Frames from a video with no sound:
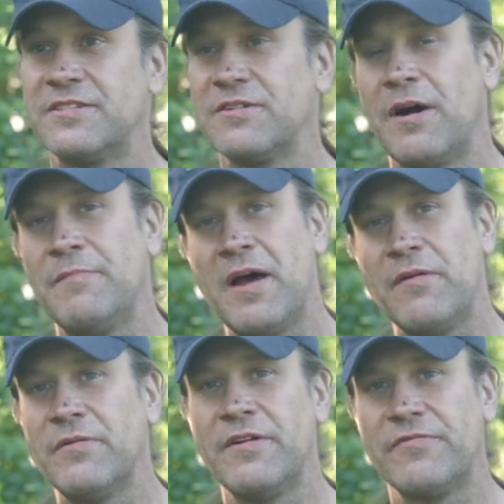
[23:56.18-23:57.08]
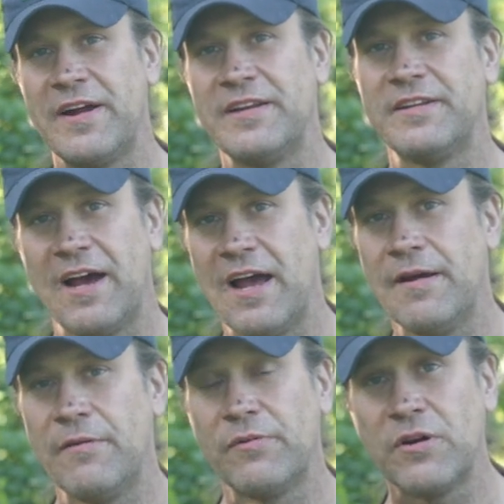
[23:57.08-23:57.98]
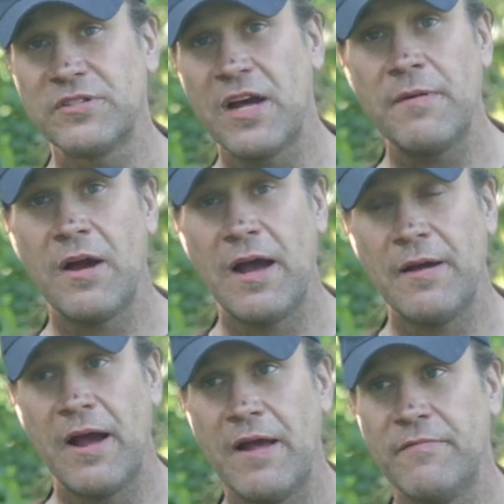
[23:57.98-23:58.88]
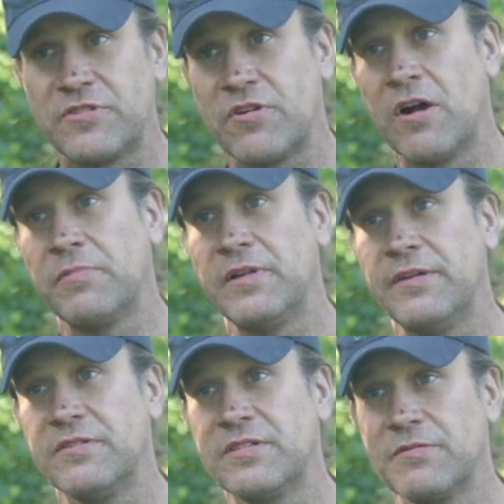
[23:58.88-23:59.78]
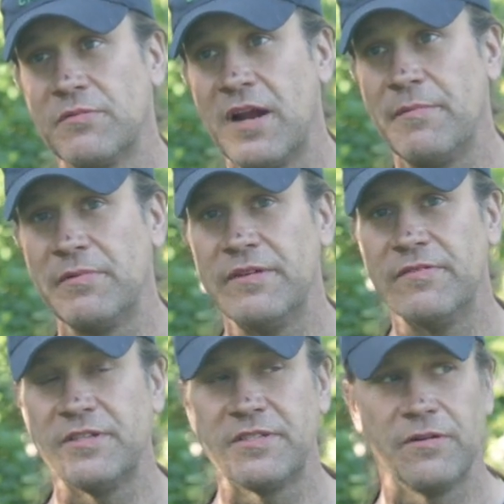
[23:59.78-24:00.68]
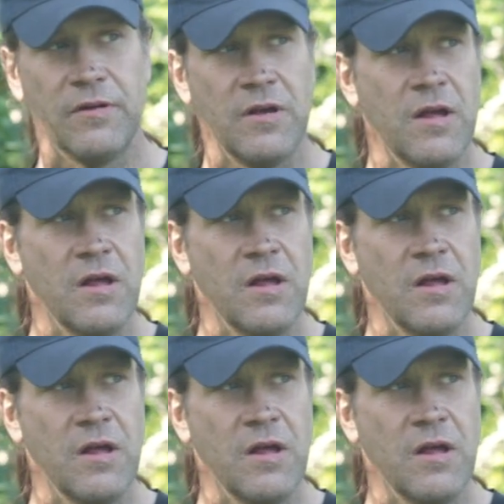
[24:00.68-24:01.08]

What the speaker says: and so I'm not really afraid to die. Of course, I have strong beliefs, what I believe in, so